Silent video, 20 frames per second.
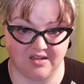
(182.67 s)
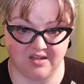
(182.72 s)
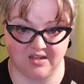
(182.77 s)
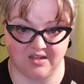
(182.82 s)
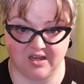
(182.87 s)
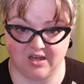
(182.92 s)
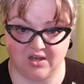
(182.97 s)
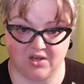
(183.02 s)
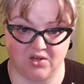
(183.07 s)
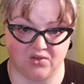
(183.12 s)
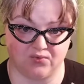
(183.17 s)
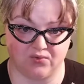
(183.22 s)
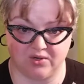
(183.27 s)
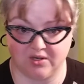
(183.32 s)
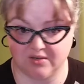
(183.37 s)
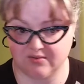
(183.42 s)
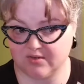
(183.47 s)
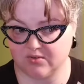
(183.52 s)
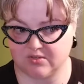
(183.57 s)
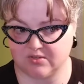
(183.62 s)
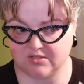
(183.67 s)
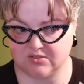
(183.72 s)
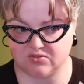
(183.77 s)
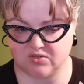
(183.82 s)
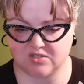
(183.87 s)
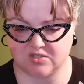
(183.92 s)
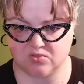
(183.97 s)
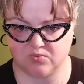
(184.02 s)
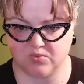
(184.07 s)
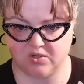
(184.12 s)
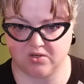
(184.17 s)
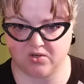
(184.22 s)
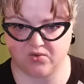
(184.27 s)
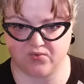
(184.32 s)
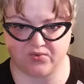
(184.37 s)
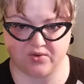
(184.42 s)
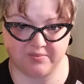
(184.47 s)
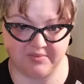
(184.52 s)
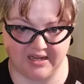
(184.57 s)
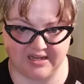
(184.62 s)
of railroad construction worker
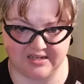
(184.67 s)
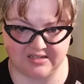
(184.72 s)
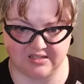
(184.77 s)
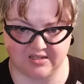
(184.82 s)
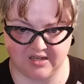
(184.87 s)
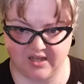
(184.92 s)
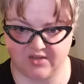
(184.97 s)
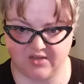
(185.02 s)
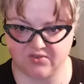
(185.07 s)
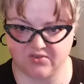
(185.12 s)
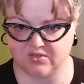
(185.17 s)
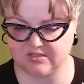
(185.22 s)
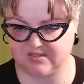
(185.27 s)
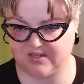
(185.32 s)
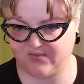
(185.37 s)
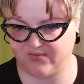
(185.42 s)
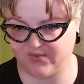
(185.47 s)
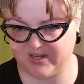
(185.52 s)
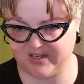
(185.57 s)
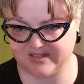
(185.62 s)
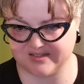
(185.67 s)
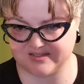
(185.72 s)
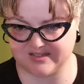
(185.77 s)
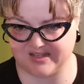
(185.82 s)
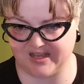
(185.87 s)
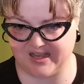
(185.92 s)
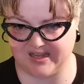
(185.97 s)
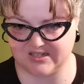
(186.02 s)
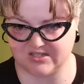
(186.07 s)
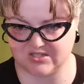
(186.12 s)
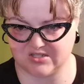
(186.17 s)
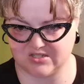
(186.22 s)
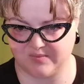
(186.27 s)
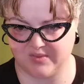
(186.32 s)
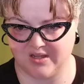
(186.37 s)
from the 1800s named Phineas Gage.